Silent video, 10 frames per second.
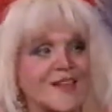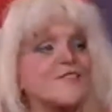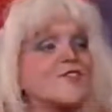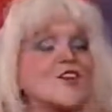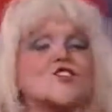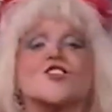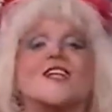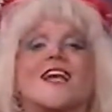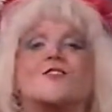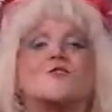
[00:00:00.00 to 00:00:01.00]
In French,
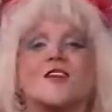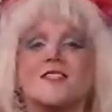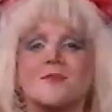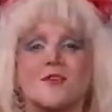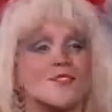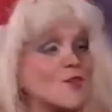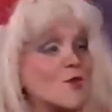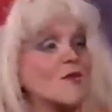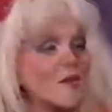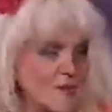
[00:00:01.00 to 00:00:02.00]
la nouvelle
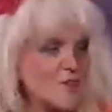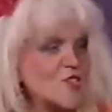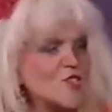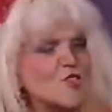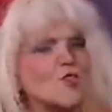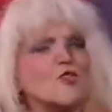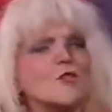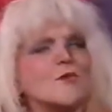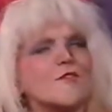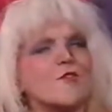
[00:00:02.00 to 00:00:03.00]
dimension. Just to go a
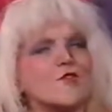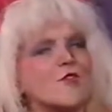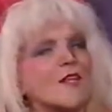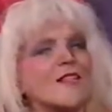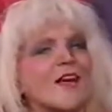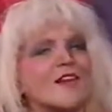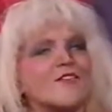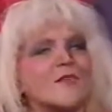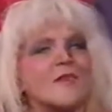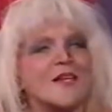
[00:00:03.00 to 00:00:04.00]
little bit further than
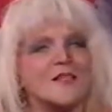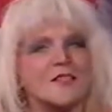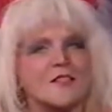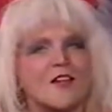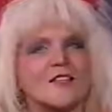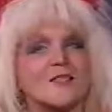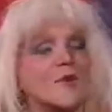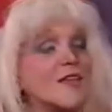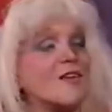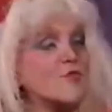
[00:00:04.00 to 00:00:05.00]
life and make little thoughts
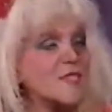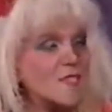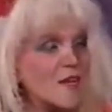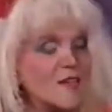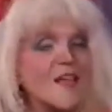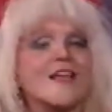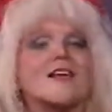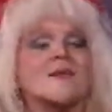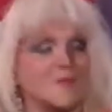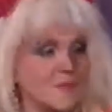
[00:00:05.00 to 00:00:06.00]
about every sign. And
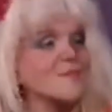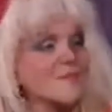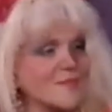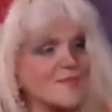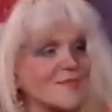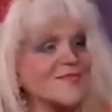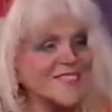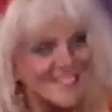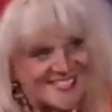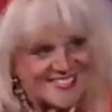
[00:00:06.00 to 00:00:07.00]
that's my favorite
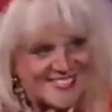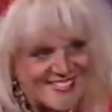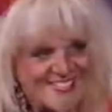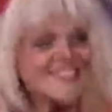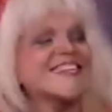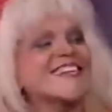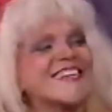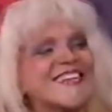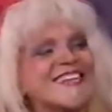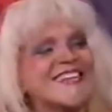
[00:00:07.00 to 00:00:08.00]
French toast, and that's one
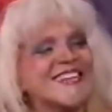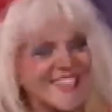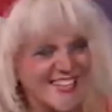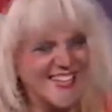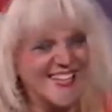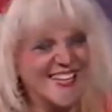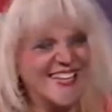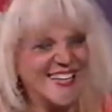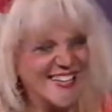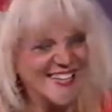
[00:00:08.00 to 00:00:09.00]
of her little booklets.